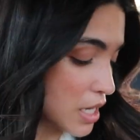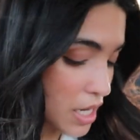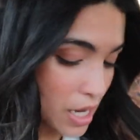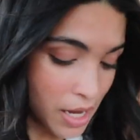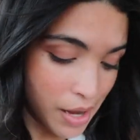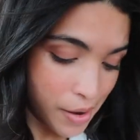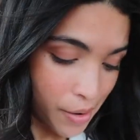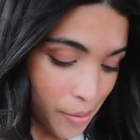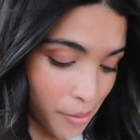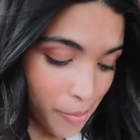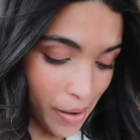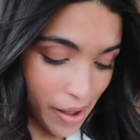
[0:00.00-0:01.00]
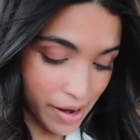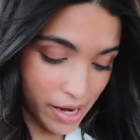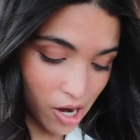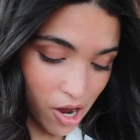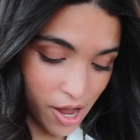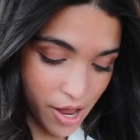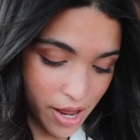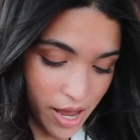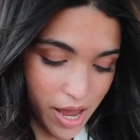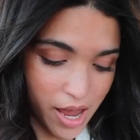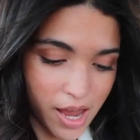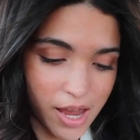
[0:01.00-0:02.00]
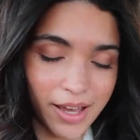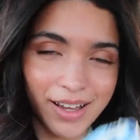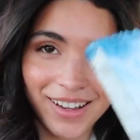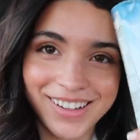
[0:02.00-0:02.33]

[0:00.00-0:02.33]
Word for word: But I got a